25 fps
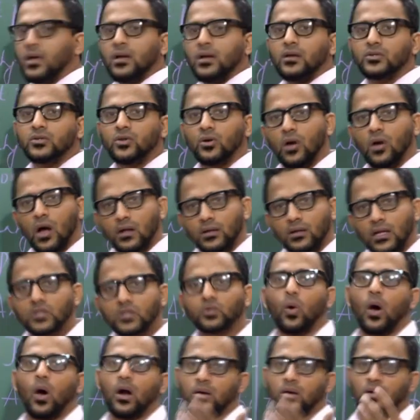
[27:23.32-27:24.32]
so that's
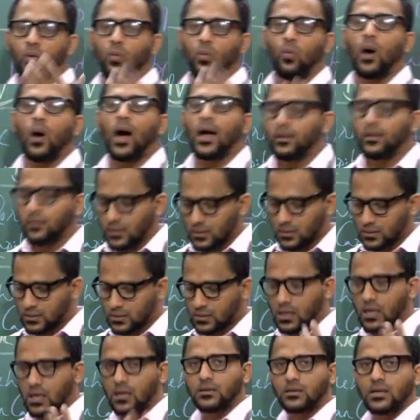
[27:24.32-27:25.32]
what, why
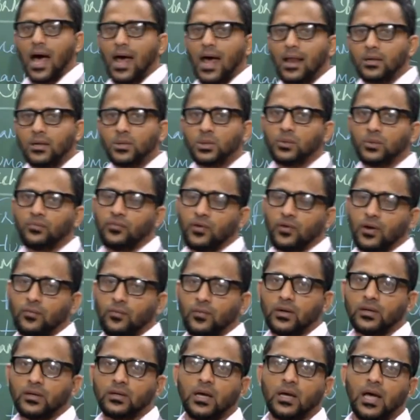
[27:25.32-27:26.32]
this Talentship
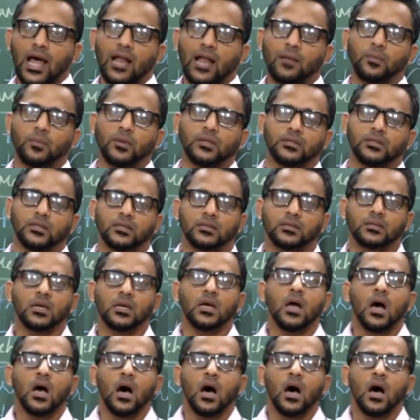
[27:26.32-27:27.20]
framework helps us.